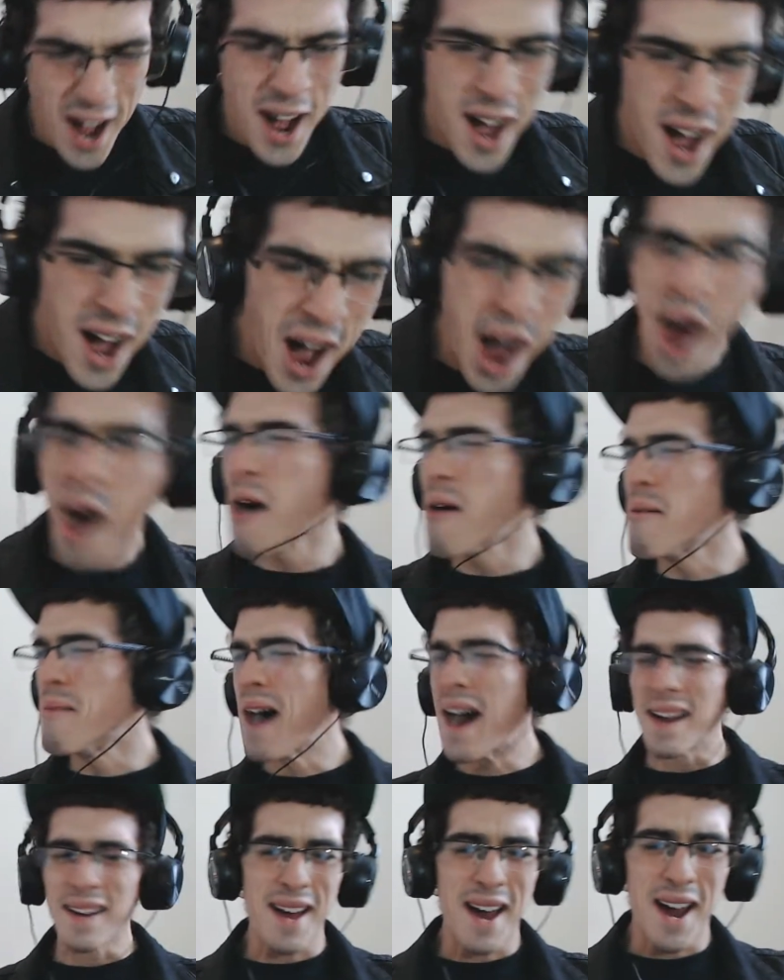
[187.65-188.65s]
Oh my
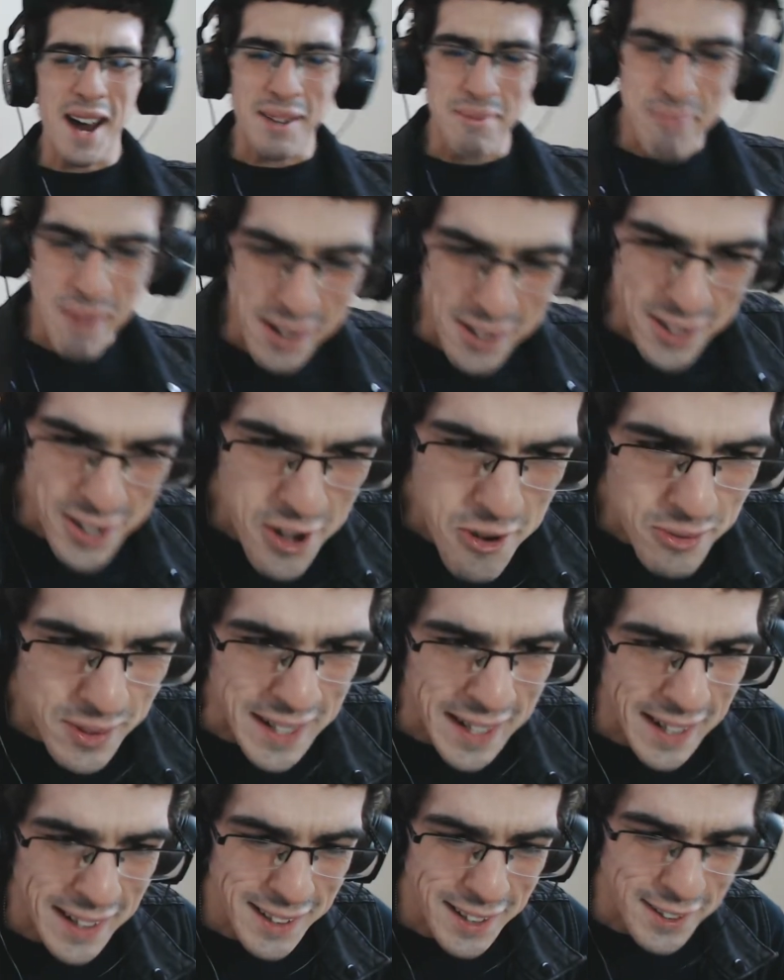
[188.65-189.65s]
god, man, you
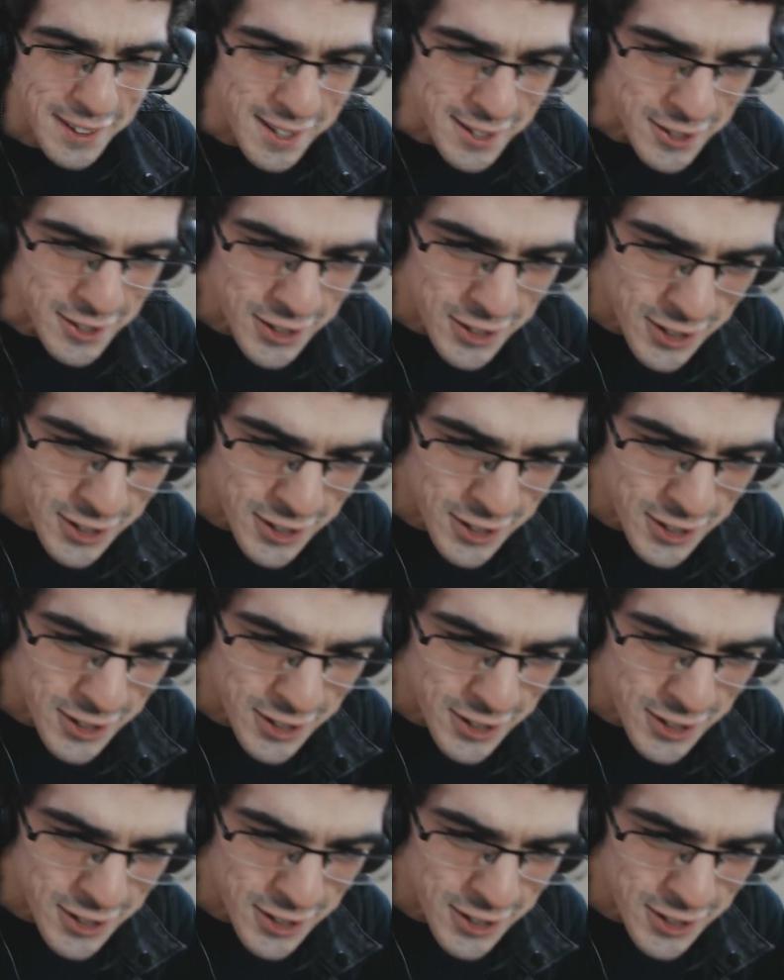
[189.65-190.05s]
killing this shit.